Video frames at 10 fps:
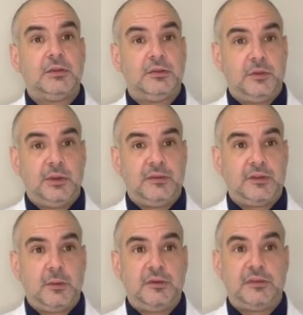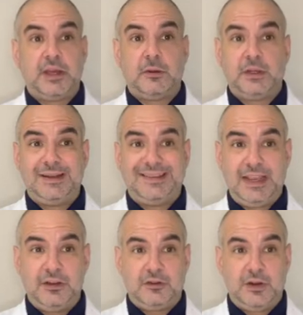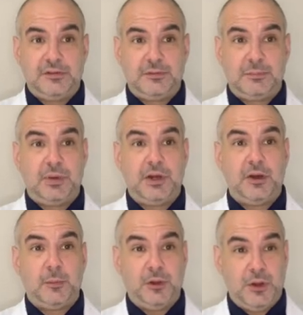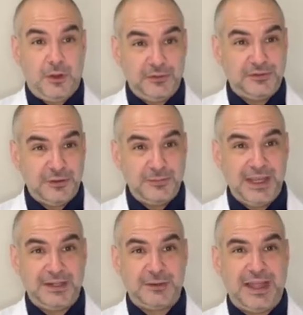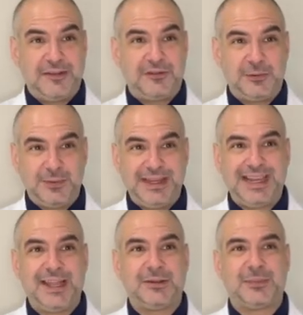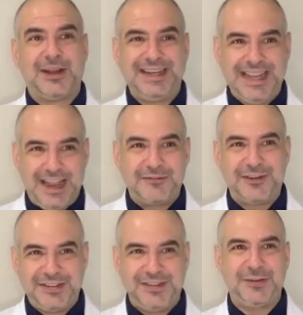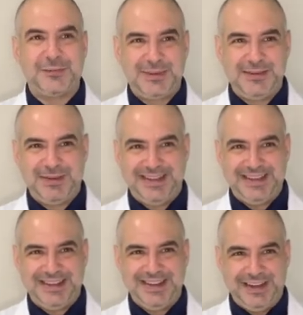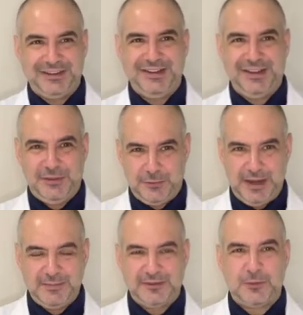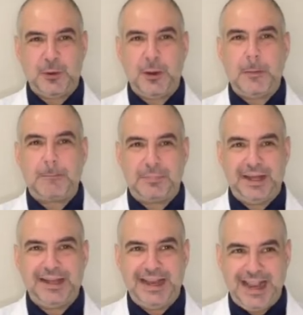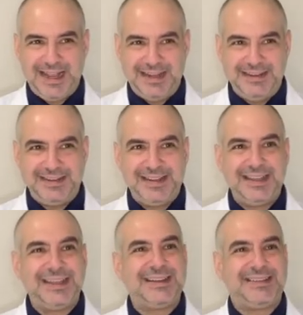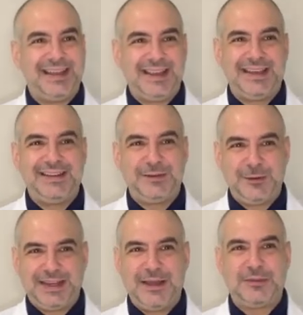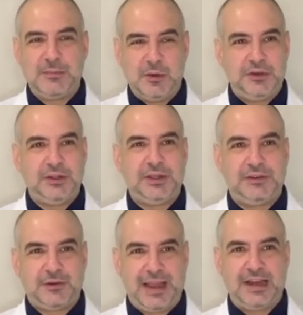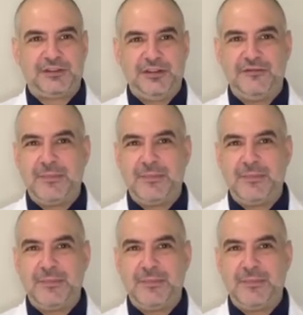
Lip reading: Doing so is not only dangerous, but it will also mean you'll have to recalibrate every single PPD connection in the Ramus board by hand, taking into account the modial interaction of